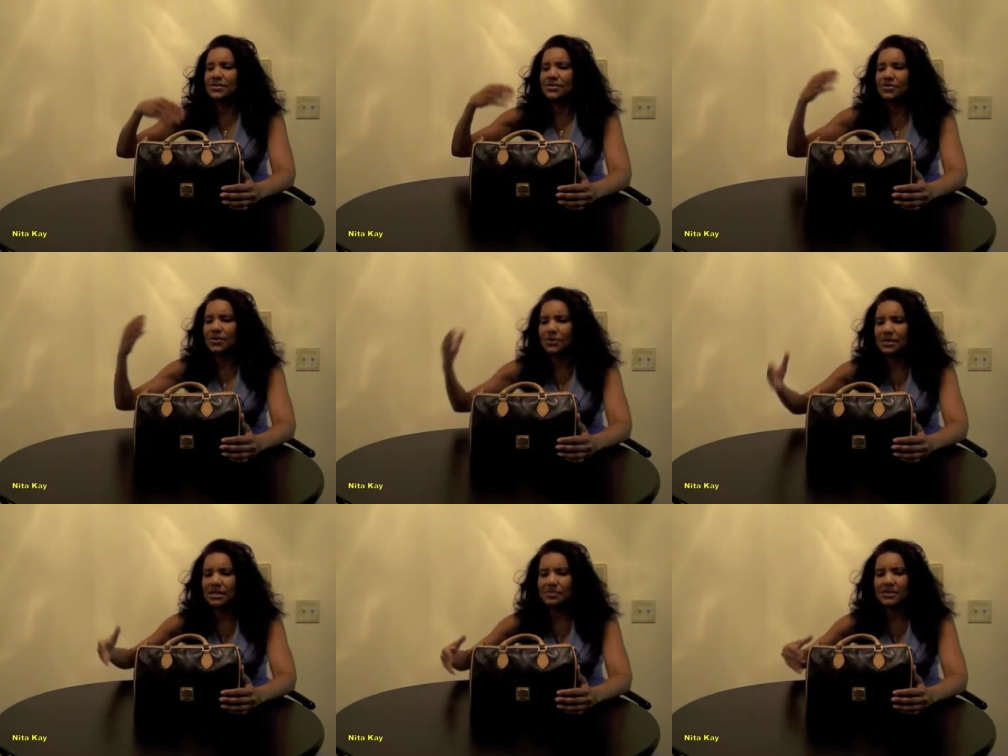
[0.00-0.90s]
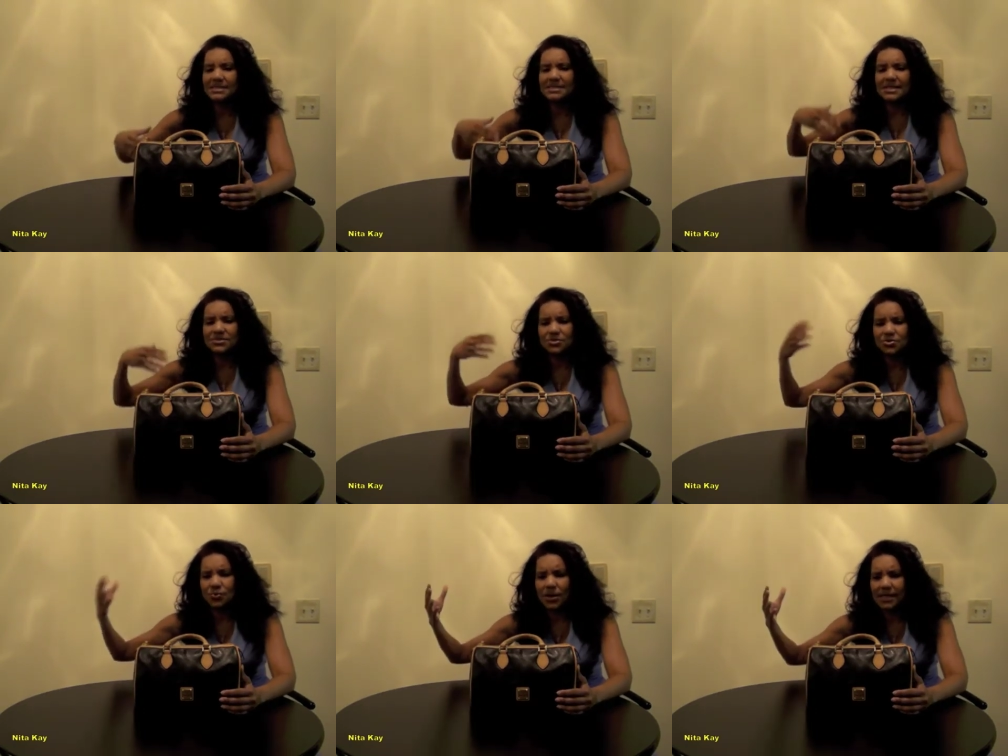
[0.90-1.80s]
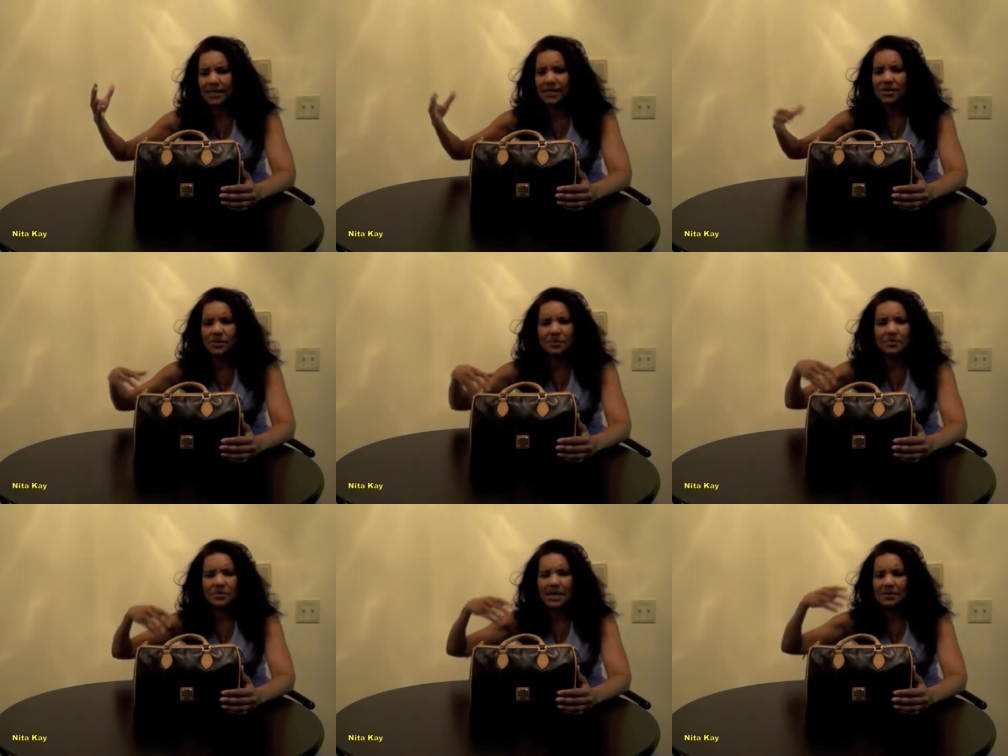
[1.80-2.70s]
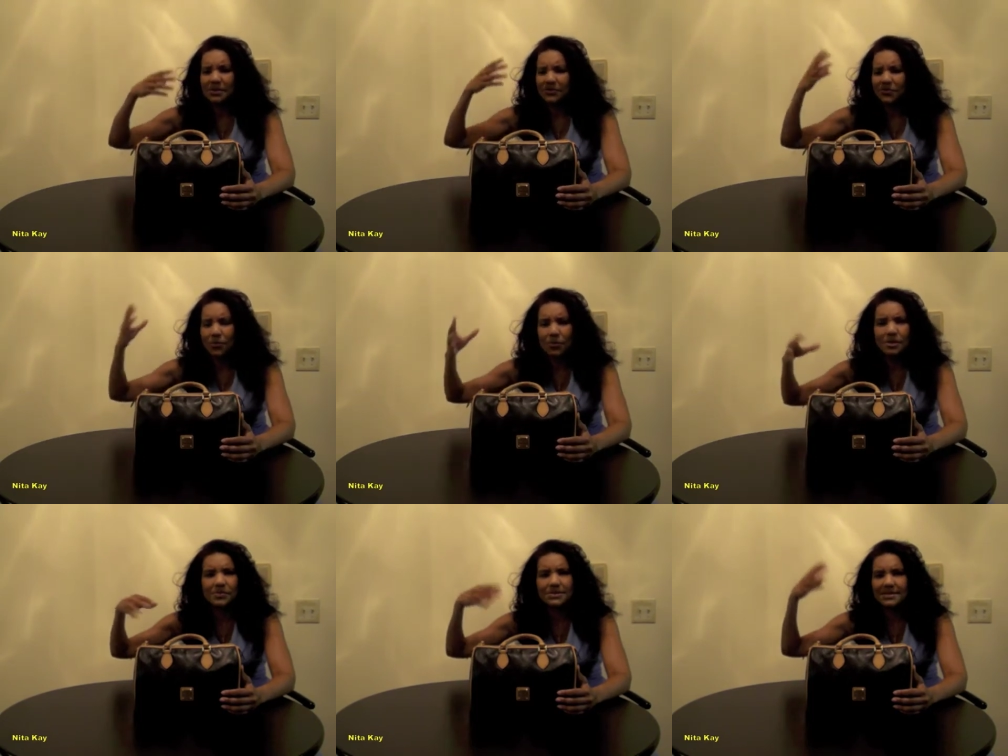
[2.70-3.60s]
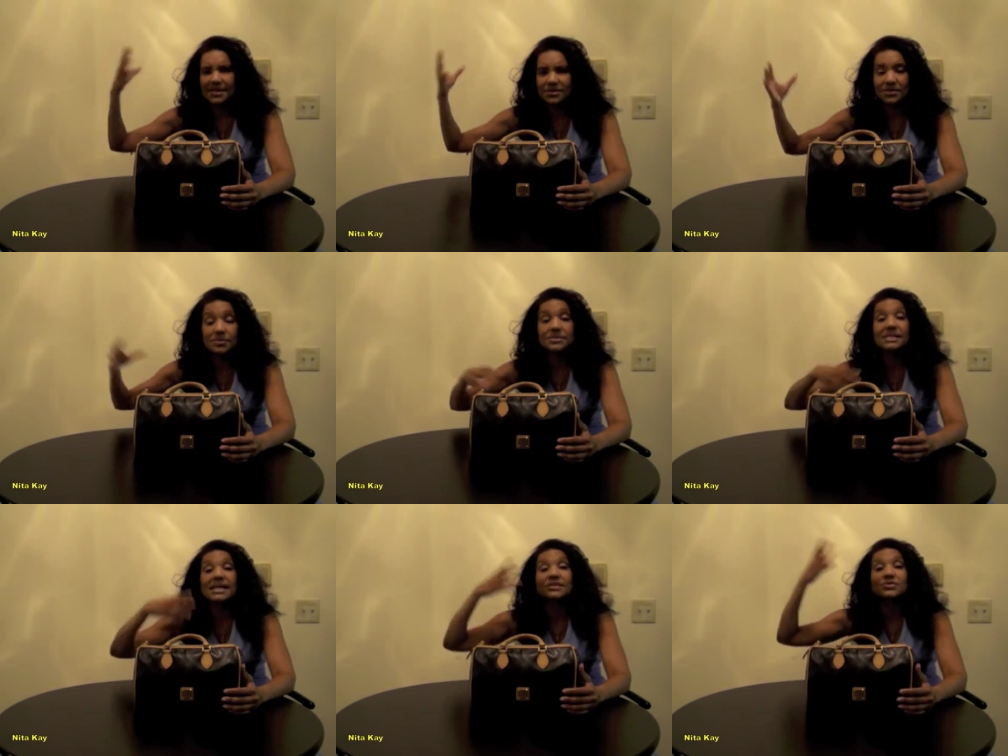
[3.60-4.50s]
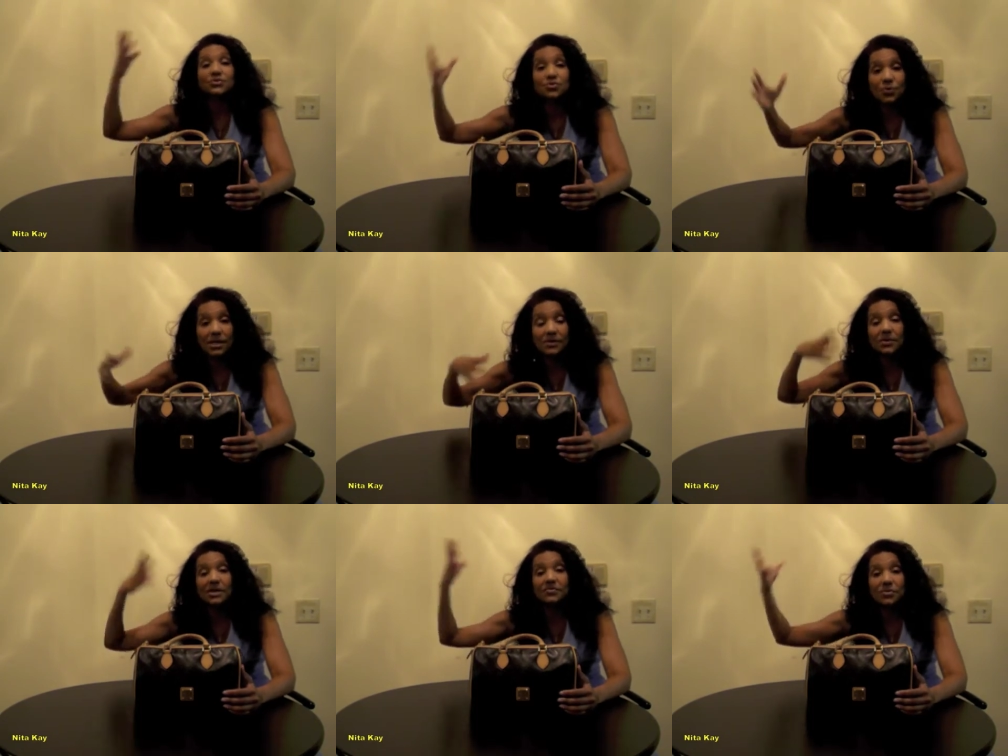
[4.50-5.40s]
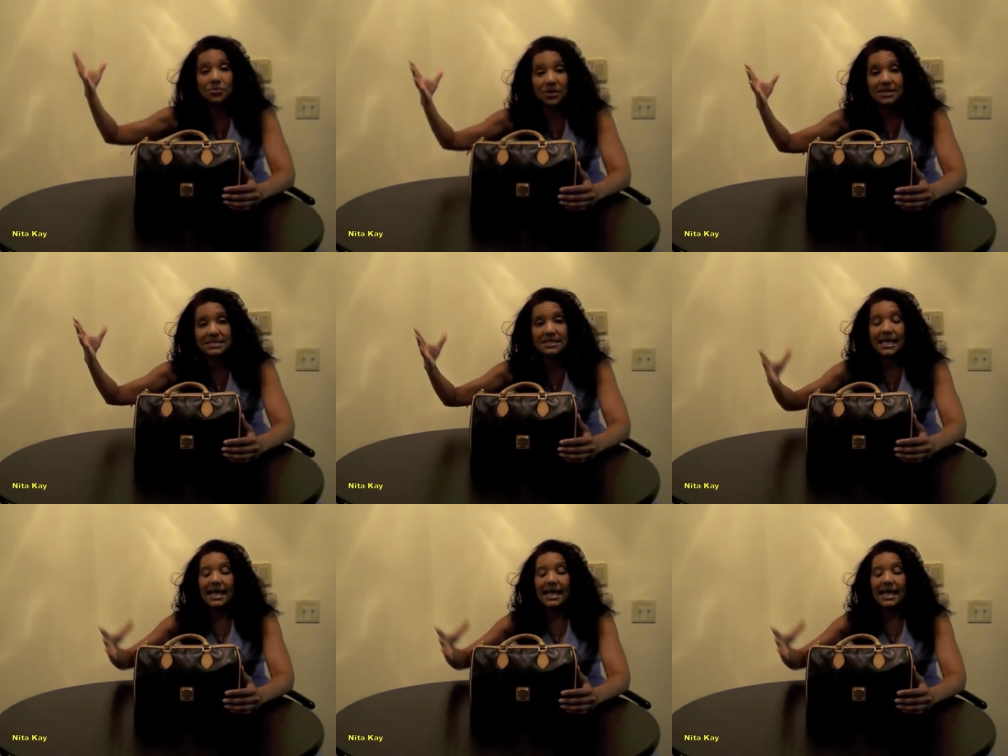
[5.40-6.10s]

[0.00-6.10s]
30 plus an extra 20, or it might have been 40 plus an extra, it was an extra 20, whatever it was.